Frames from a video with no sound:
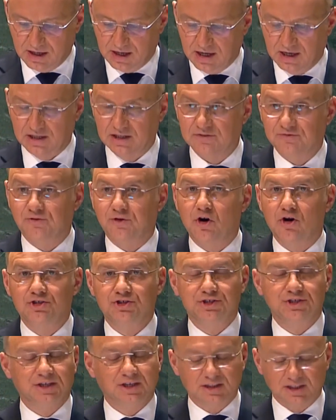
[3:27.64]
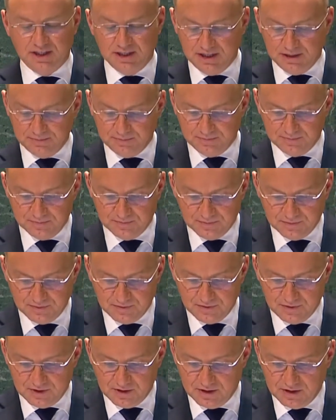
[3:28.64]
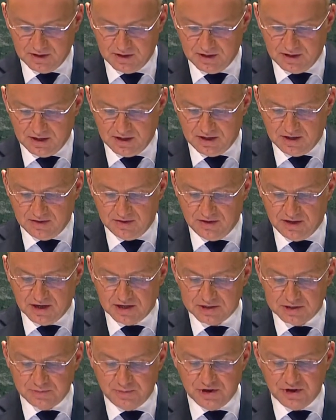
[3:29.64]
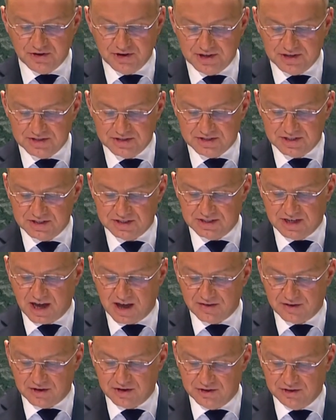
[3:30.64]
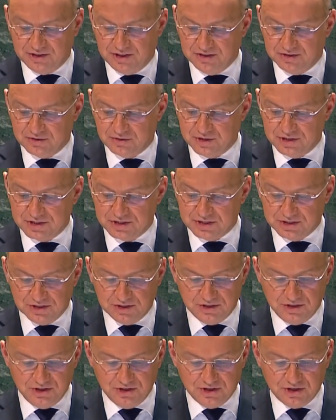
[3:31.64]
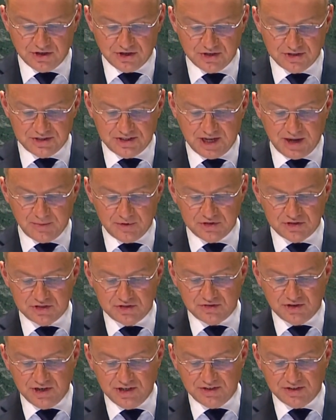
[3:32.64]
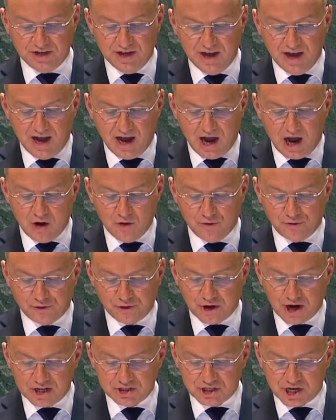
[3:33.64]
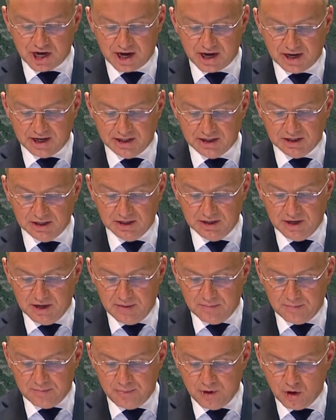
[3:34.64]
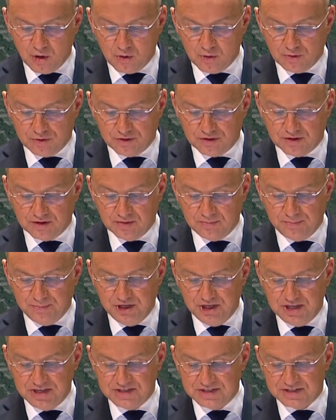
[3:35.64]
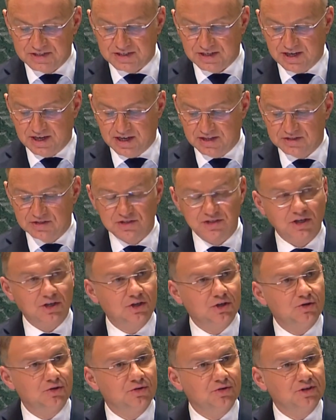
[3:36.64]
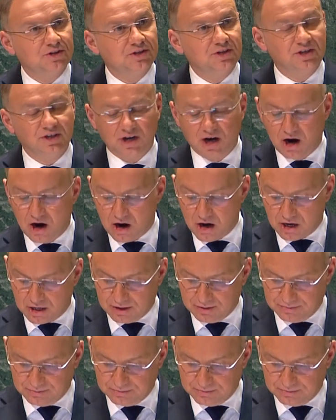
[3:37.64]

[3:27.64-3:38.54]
Unfortunately, the experiences gathered in recent years demonstrate how fragile both peace and security are.